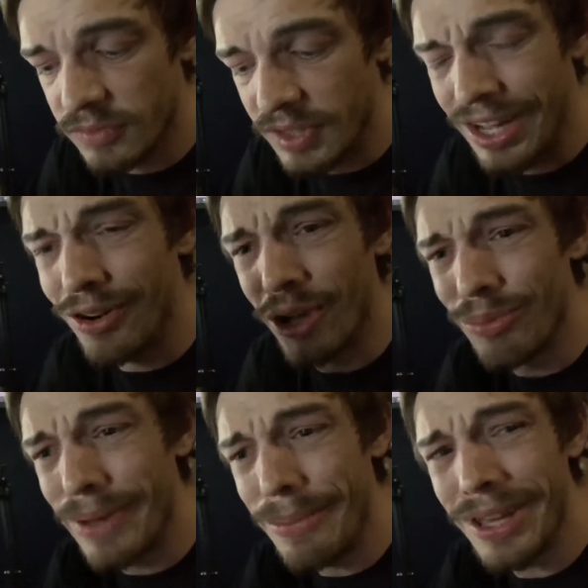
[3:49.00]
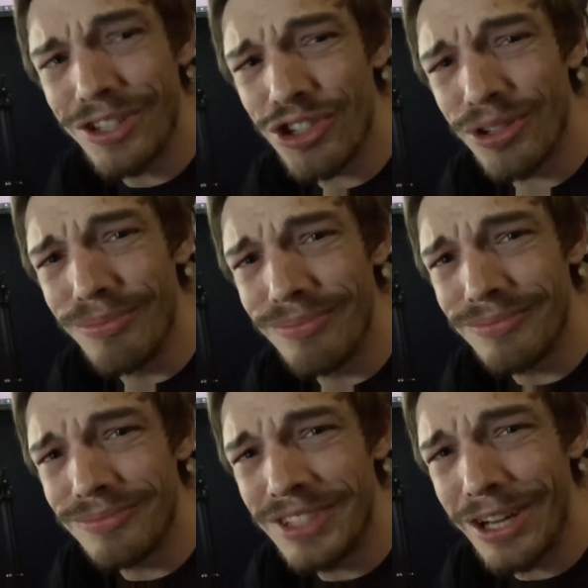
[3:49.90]
I don't know. Maybe I should.
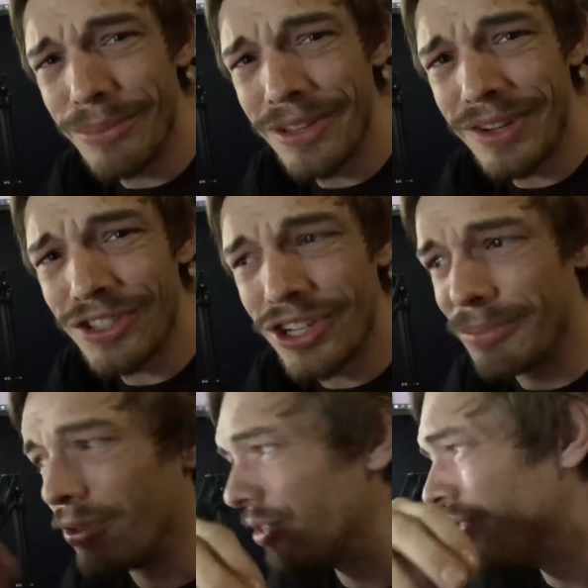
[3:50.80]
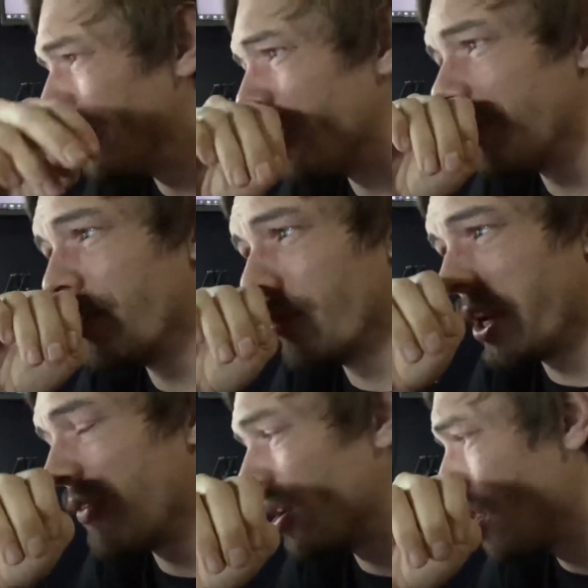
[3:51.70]
Tell me if I should upload the video, but
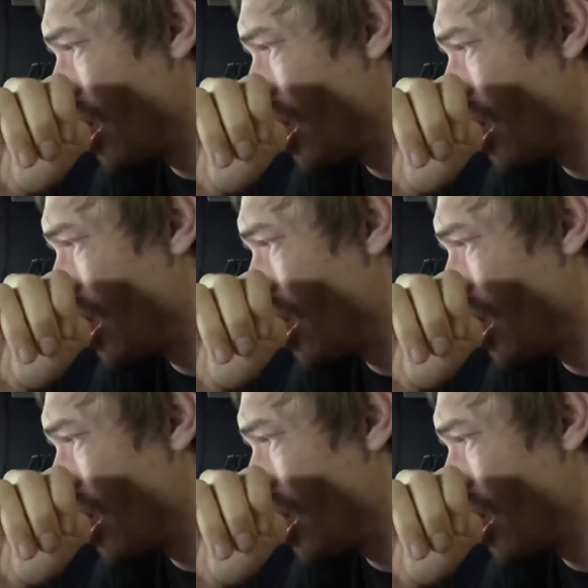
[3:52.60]
whatever.